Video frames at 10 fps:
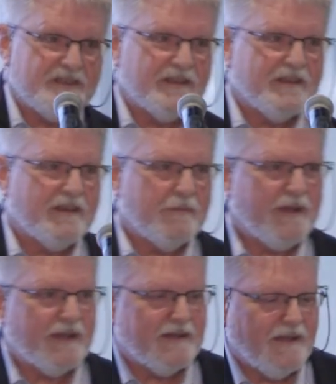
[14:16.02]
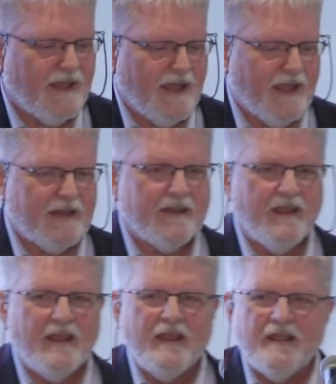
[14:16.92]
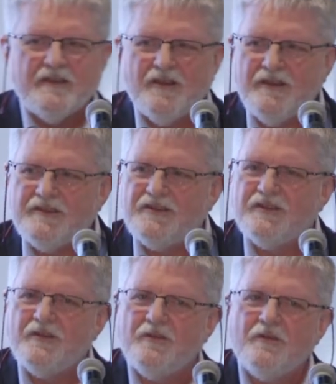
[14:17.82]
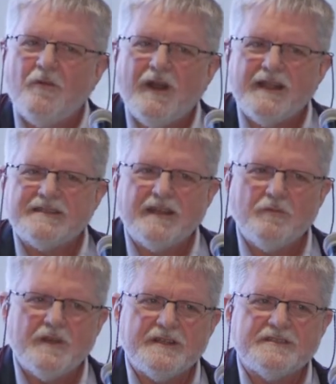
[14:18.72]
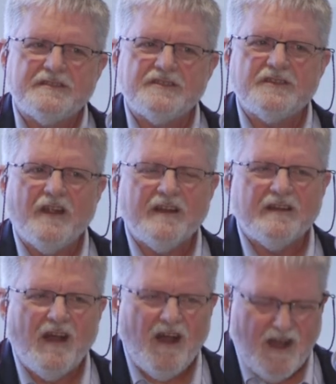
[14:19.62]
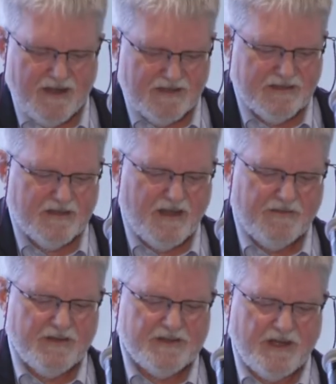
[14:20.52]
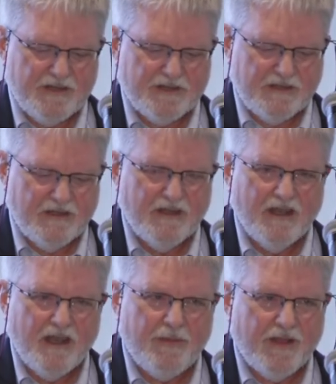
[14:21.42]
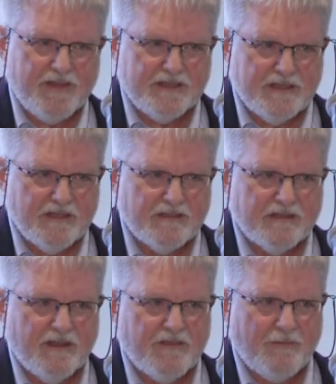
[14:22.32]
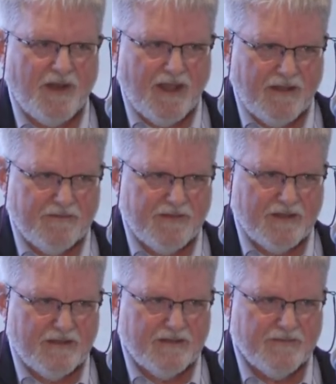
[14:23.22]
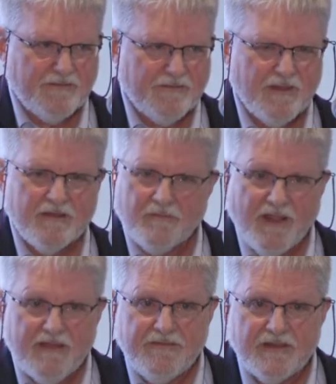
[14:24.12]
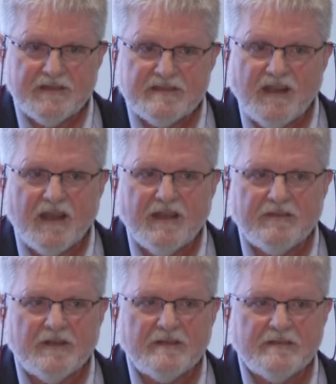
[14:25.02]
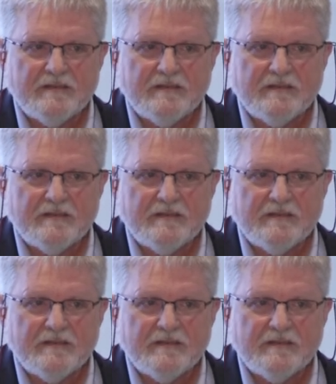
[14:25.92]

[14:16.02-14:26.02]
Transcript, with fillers: just a little bit and turn to what I said was to start an honest conversation about the tilt of the playing field. The playing field is not level.